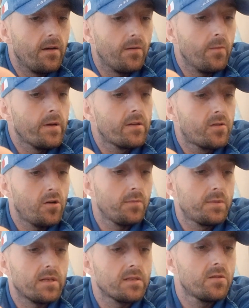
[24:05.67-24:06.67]
when
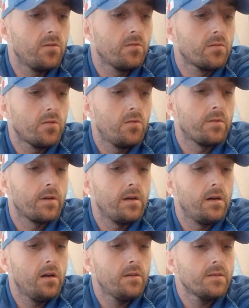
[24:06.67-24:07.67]
crops are sown, grown, and
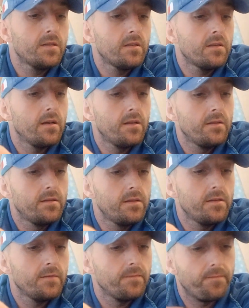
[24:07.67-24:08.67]
harvested, and
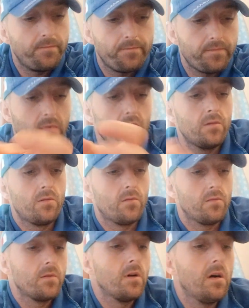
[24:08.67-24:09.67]
the
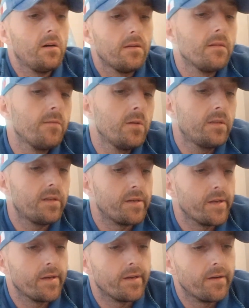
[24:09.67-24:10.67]
winter
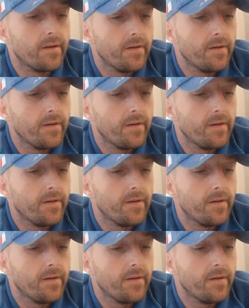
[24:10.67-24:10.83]
year.